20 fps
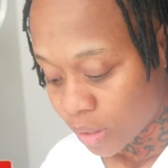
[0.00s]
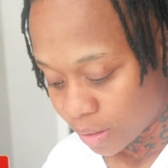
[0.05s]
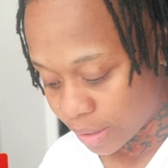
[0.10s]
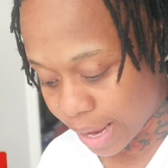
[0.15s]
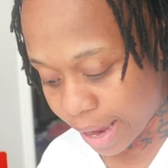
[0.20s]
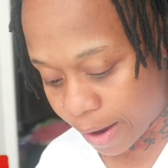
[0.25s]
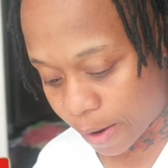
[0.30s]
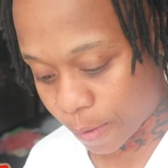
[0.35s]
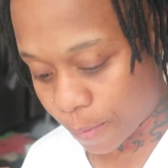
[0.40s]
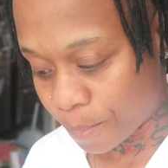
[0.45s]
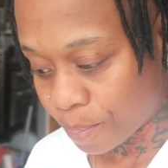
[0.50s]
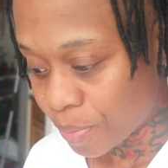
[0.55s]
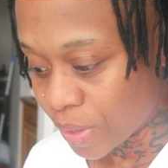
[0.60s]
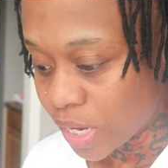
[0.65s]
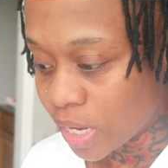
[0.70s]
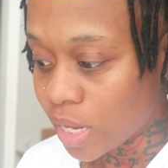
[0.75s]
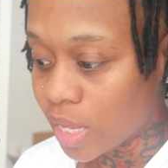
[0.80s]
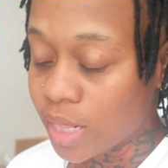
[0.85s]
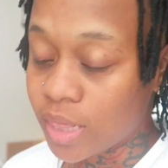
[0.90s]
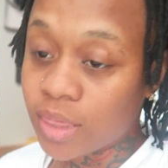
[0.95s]
Now,
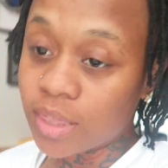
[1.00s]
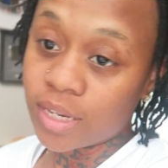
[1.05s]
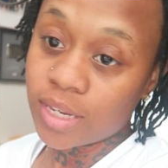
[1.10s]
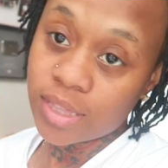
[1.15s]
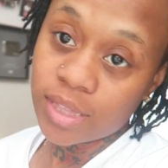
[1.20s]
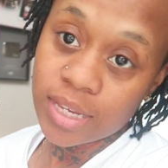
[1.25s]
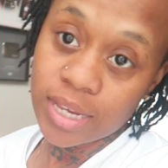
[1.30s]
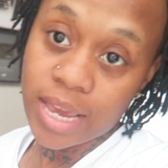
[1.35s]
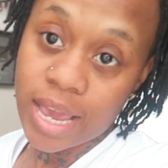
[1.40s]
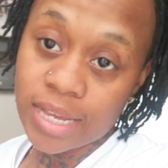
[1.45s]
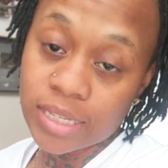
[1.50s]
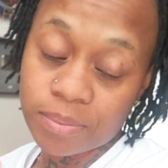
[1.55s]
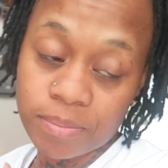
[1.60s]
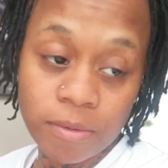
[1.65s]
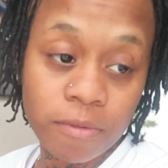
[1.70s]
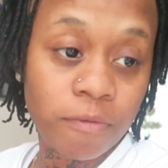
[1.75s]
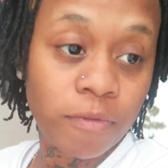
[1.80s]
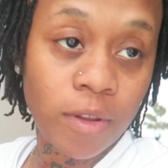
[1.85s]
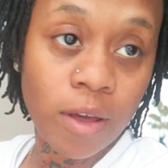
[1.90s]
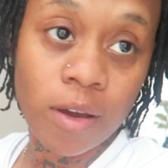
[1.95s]
Lily has
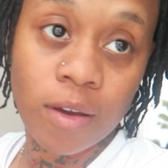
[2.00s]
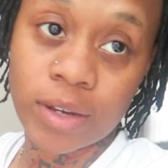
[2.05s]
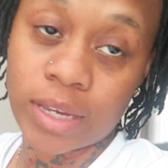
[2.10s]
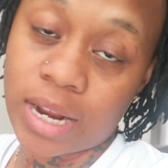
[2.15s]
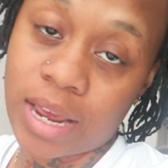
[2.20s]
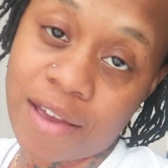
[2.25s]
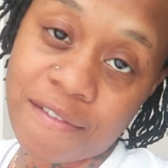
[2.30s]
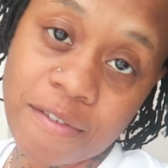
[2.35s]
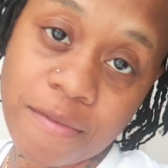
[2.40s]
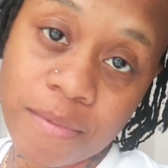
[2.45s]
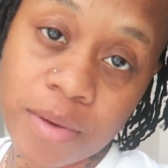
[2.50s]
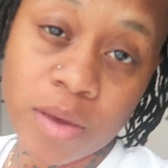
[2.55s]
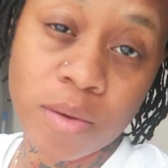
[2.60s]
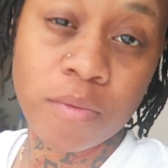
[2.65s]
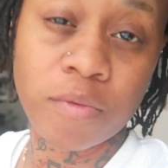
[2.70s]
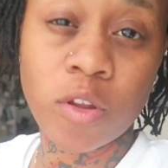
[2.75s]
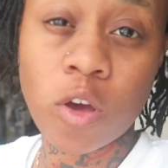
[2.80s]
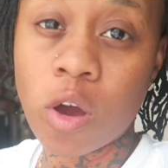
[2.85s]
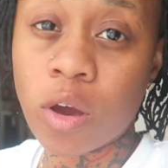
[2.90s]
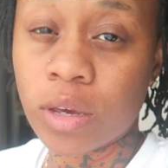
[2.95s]
been vlogging. I haven't been
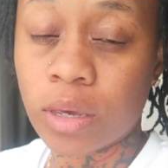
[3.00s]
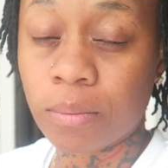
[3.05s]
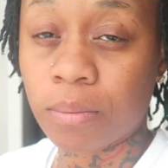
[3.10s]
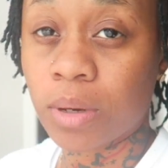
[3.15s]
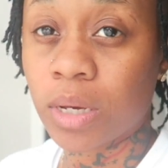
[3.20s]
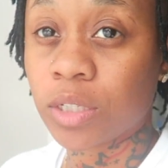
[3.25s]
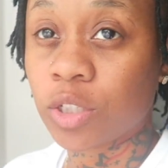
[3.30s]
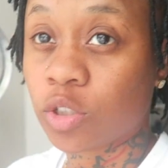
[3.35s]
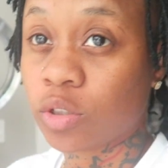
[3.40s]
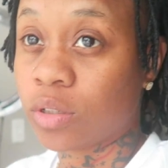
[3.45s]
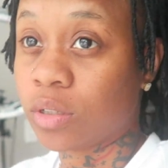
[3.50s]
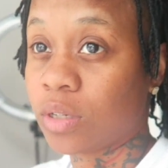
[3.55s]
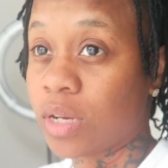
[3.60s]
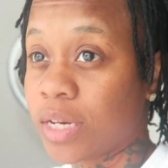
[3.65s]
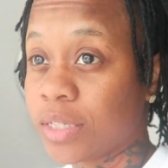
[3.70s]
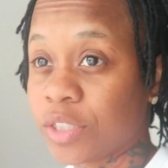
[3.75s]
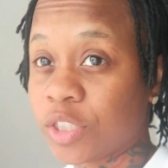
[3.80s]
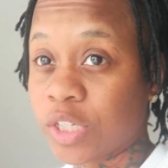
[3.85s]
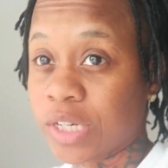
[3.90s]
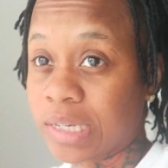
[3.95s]
vlogging much on
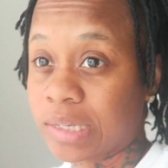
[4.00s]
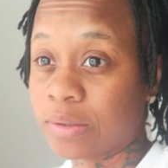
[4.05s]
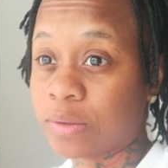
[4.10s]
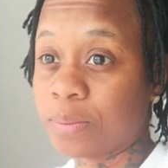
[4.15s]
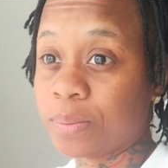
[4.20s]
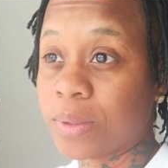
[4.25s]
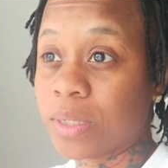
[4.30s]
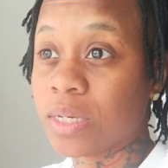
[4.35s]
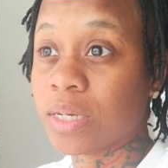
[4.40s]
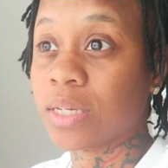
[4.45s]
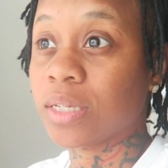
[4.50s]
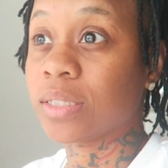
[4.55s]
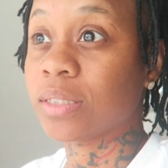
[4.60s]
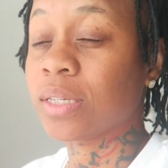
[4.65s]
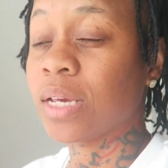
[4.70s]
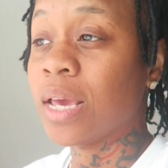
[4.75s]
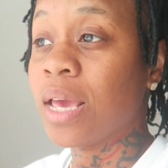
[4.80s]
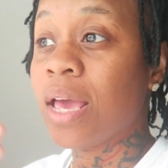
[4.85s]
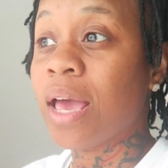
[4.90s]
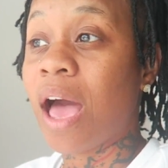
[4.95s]
that channel
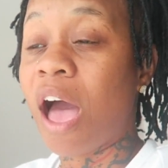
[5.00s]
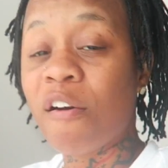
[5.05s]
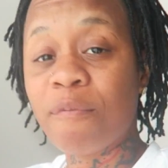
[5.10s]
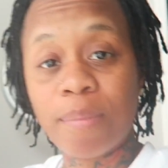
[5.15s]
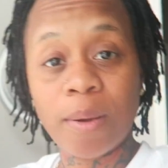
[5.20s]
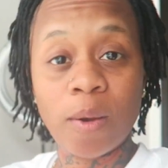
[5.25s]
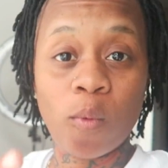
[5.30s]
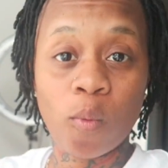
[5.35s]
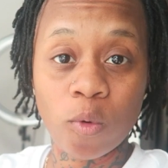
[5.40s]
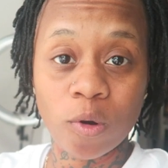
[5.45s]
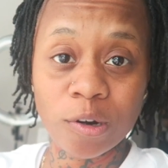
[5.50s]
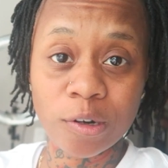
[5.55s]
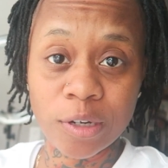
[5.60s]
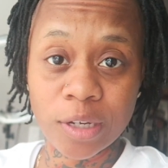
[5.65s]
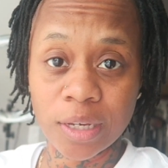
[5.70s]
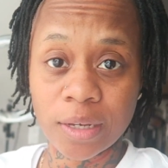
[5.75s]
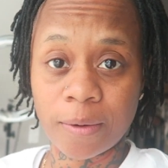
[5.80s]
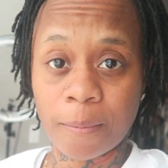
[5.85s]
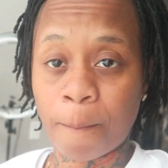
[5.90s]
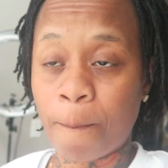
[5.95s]
because I've been
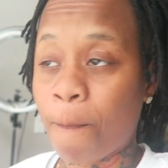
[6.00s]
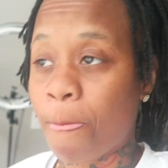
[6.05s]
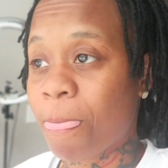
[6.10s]
working.